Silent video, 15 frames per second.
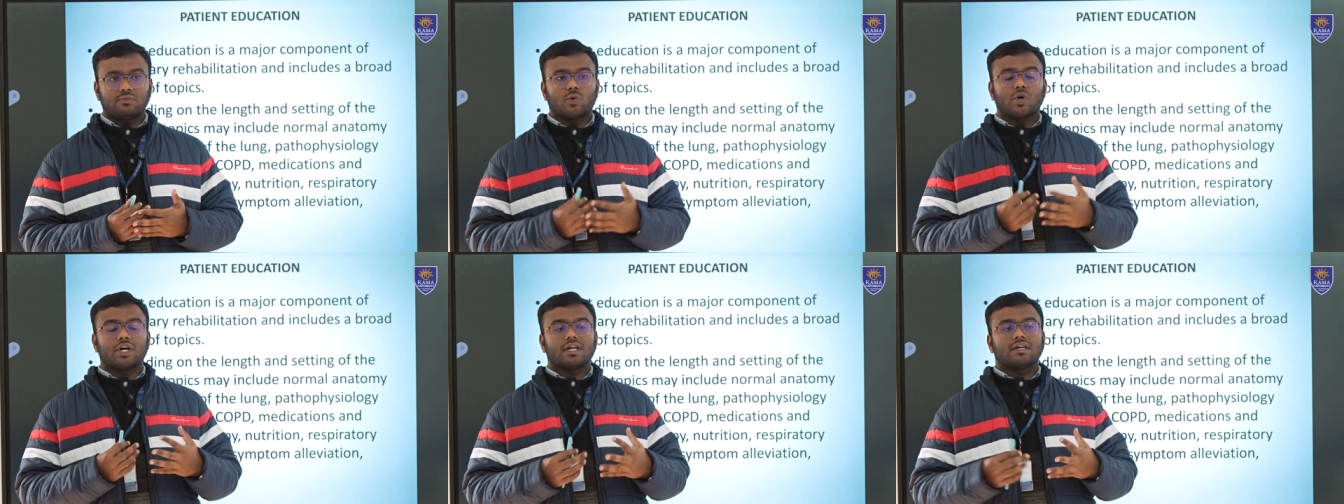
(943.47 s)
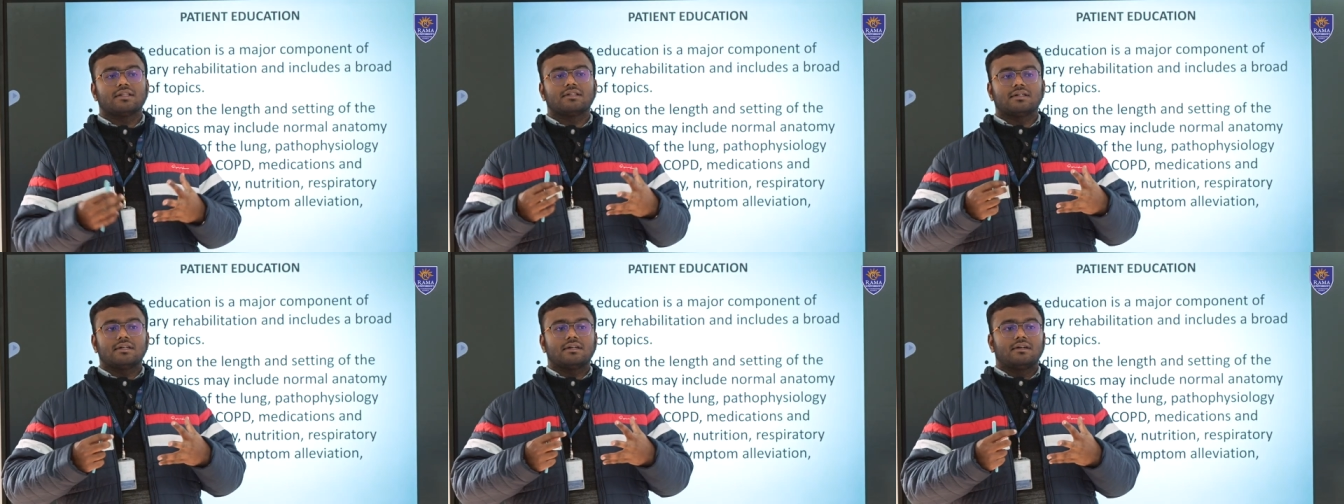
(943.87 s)
what are
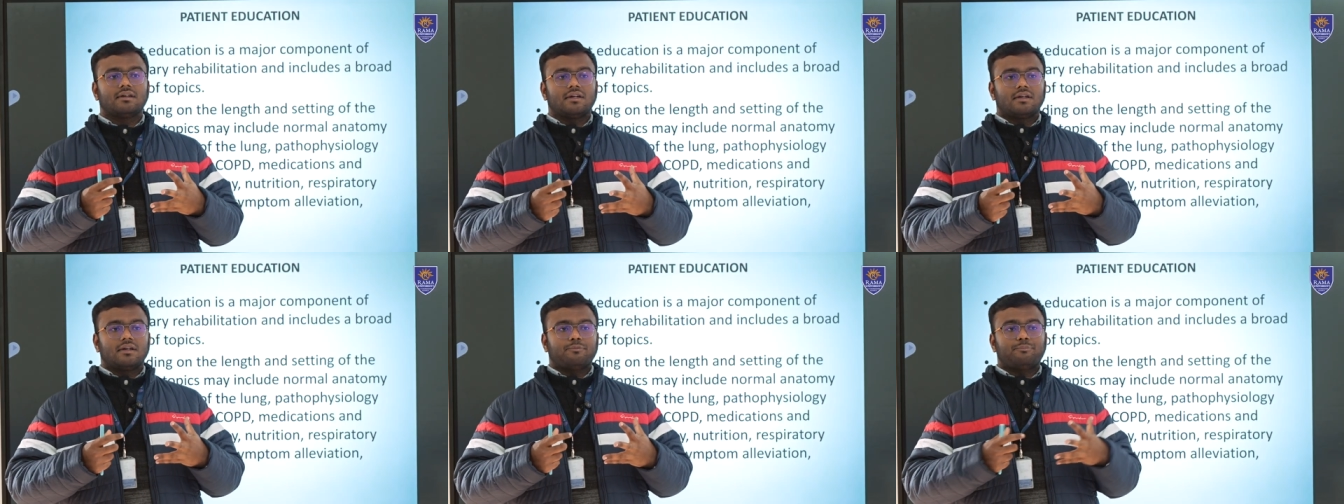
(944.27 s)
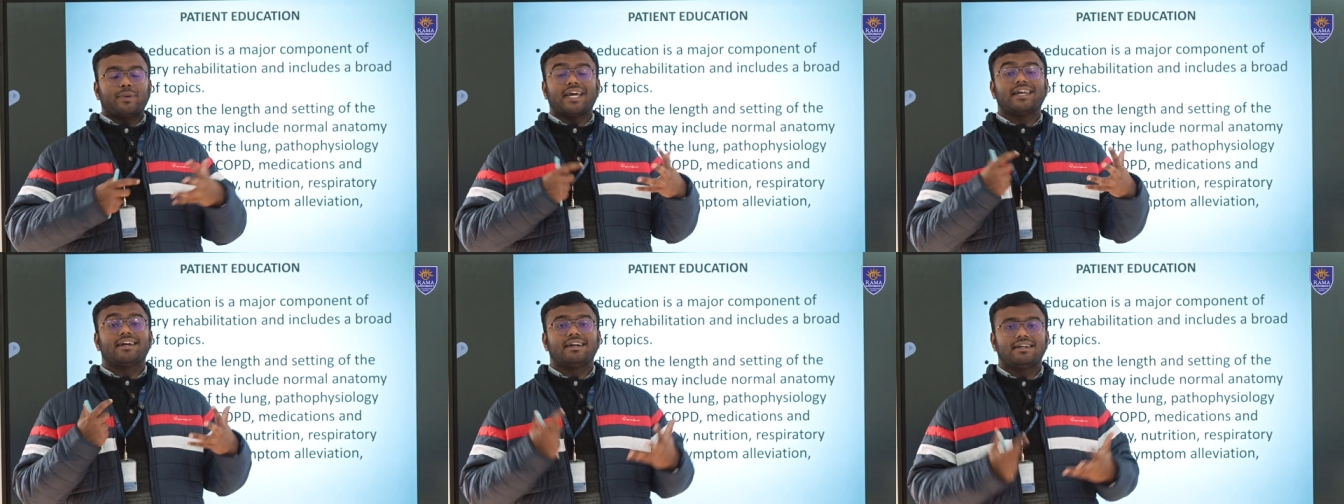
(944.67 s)
the
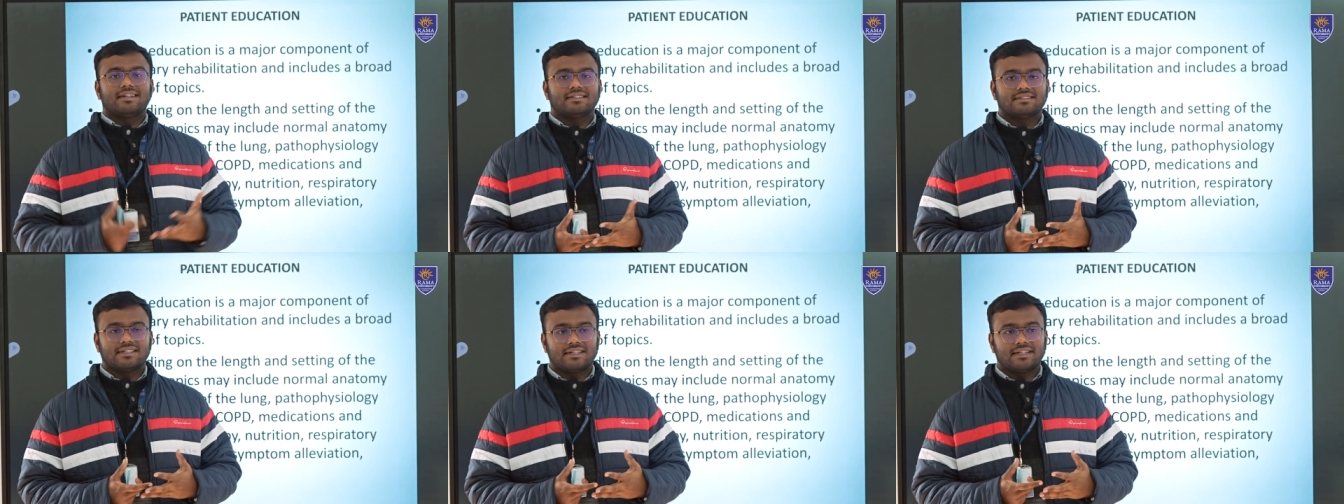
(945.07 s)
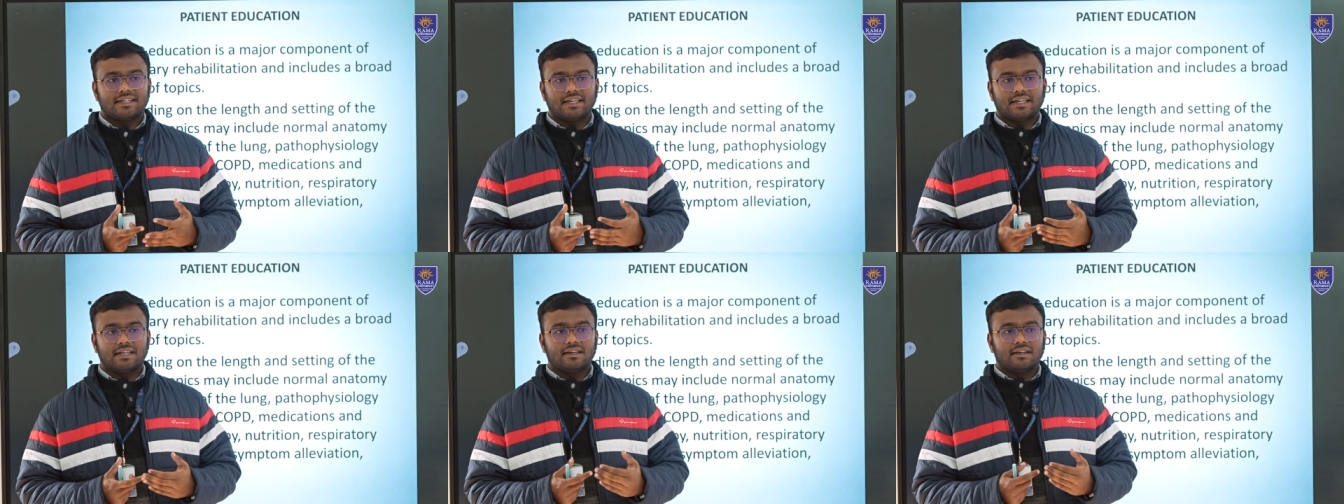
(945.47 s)
pain
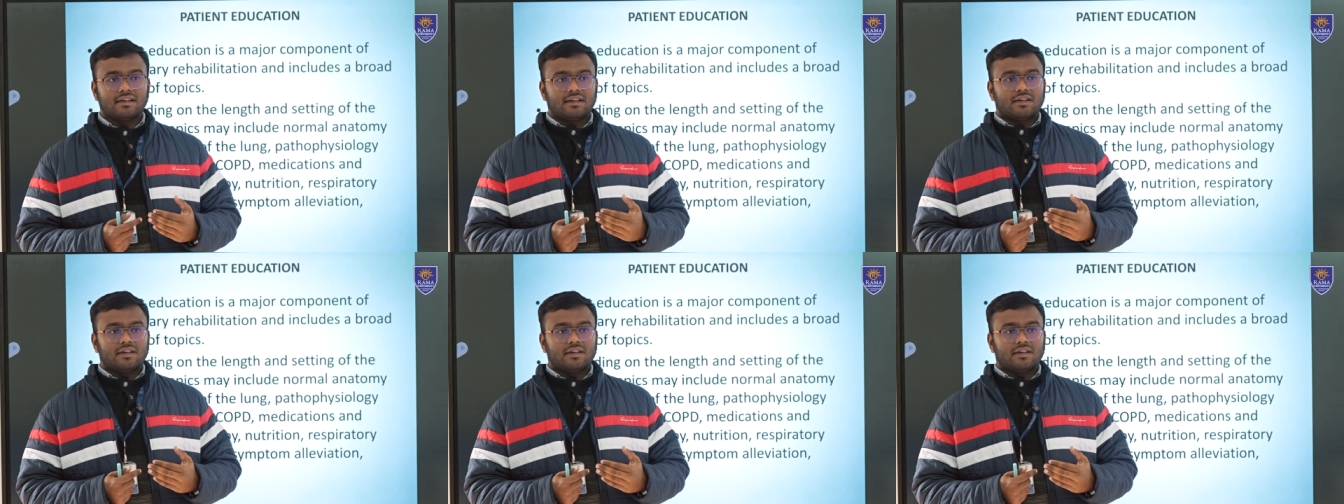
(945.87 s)
intensity,